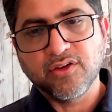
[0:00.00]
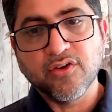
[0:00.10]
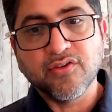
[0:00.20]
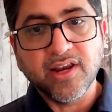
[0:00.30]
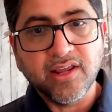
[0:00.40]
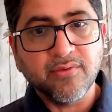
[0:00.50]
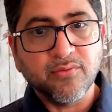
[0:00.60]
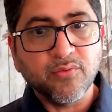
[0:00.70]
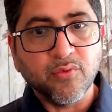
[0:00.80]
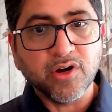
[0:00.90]
you're
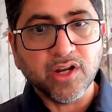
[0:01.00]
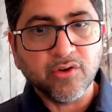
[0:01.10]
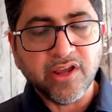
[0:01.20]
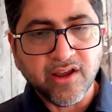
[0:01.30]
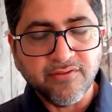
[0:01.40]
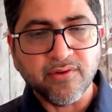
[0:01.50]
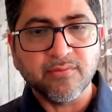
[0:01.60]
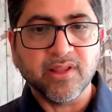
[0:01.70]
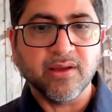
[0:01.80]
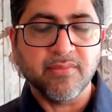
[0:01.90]
really wanting to hear
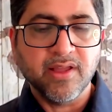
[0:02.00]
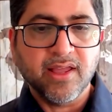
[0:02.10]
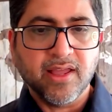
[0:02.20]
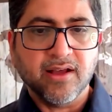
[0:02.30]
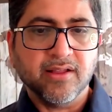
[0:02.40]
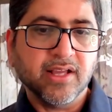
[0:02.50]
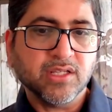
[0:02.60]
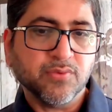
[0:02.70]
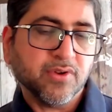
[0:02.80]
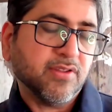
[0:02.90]
from them,
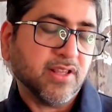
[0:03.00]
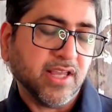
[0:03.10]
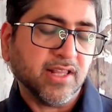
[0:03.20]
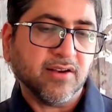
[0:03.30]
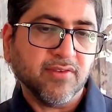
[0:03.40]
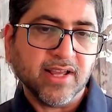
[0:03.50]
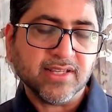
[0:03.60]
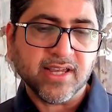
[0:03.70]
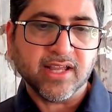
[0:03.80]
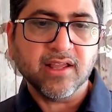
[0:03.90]
that's one of the things that will
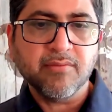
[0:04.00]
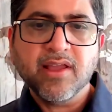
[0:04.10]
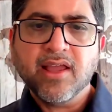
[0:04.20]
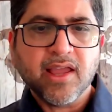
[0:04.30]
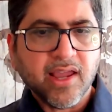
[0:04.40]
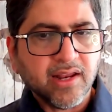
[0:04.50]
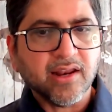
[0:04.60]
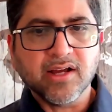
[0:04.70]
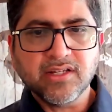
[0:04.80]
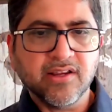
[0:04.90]
excite them.
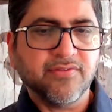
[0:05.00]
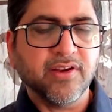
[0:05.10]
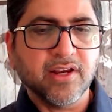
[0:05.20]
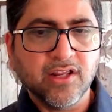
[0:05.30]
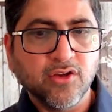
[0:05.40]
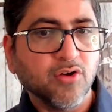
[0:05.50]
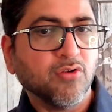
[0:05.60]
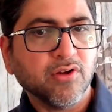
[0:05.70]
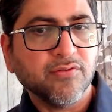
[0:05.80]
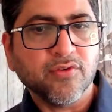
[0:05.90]
And last, definitely, you're
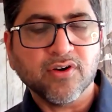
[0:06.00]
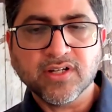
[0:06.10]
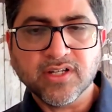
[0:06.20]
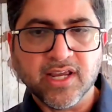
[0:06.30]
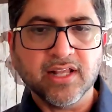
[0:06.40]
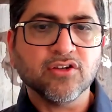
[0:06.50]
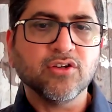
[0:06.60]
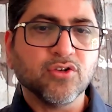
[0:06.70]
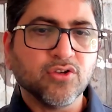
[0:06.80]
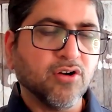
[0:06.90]
looking for a sale.
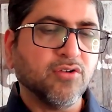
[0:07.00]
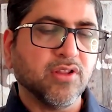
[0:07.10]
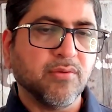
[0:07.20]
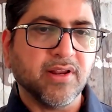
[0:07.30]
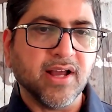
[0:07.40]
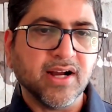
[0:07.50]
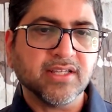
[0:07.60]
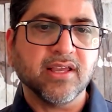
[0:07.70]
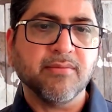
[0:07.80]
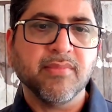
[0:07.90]
So you talk to them and
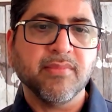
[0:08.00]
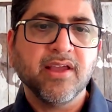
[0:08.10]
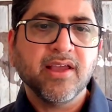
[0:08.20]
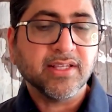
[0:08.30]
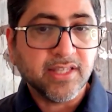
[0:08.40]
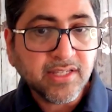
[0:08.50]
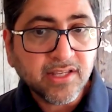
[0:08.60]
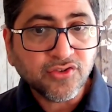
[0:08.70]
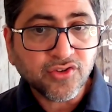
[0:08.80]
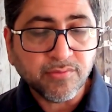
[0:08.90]
ask them, is
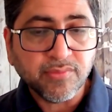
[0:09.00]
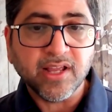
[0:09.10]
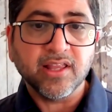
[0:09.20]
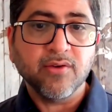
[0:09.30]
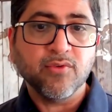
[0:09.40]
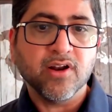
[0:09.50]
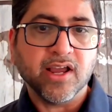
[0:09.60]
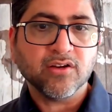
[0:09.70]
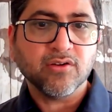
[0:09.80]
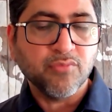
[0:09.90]
this the trip that they would
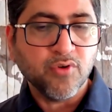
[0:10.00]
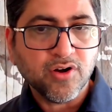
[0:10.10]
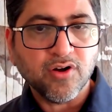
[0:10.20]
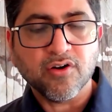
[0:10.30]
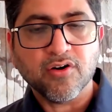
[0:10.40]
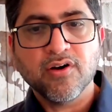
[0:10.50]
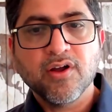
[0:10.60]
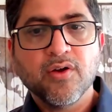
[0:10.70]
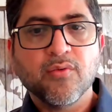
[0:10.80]
like to book, or